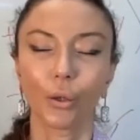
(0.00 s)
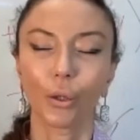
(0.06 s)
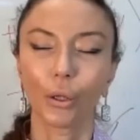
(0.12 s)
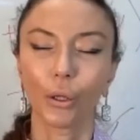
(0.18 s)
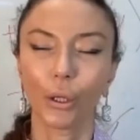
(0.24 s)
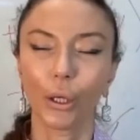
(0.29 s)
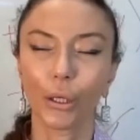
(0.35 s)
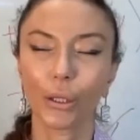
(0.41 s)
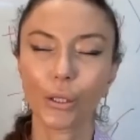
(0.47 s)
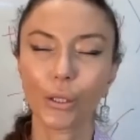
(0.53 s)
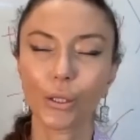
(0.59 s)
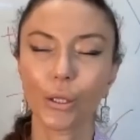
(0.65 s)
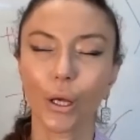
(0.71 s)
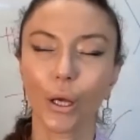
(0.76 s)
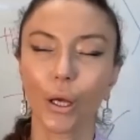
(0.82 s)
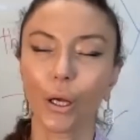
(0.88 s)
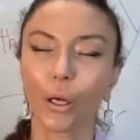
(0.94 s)
let's
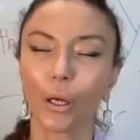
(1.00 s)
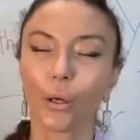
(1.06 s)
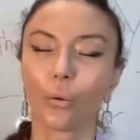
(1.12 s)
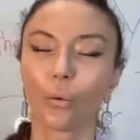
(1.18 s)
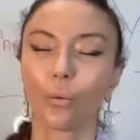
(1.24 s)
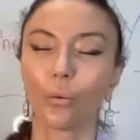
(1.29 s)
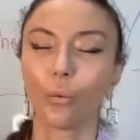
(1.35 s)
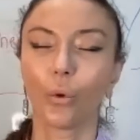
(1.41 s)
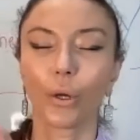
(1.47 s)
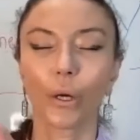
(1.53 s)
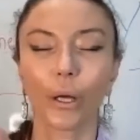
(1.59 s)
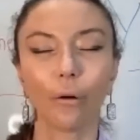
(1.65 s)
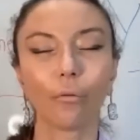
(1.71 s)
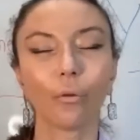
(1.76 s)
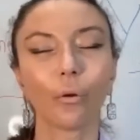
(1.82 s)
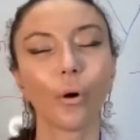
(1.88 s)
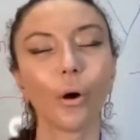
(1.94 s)
say
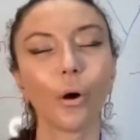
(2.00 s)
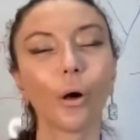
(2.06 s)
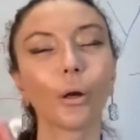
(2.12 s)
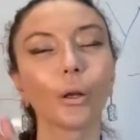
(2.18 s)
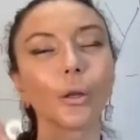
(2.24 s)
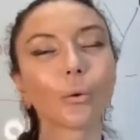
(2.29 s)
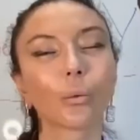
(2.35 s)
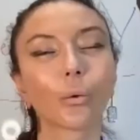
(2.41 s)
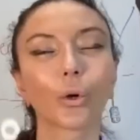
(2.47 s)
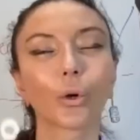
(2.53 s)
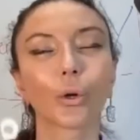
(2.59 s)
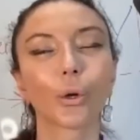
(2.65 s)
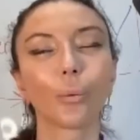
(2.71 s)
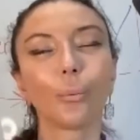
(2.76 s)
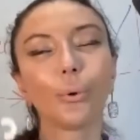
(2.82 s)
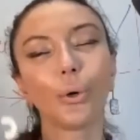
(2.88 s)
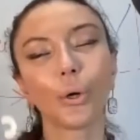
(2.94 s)
whatever art you were going to
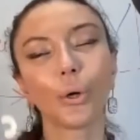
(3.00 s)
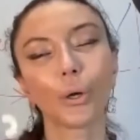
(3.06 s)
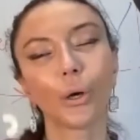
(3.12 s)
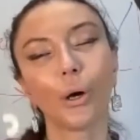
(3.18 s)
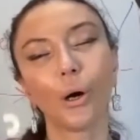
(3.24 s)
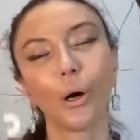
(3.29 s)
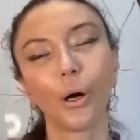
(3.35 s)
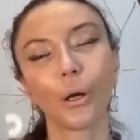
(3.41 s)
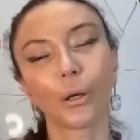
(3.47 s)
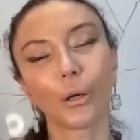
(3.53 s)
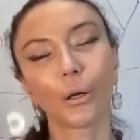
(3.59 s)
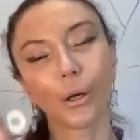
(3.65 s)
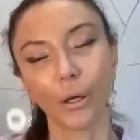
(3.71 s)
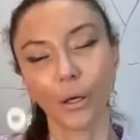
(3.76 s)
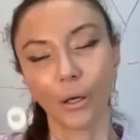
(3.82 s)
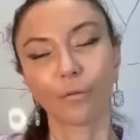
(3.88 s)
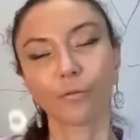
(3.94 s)
put on an
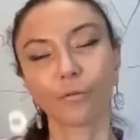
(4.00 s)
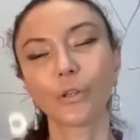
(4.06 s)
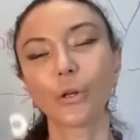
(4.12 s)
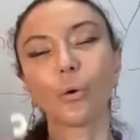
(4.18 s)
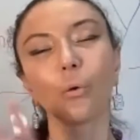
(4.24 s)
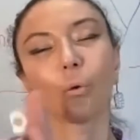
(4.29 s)
NFT,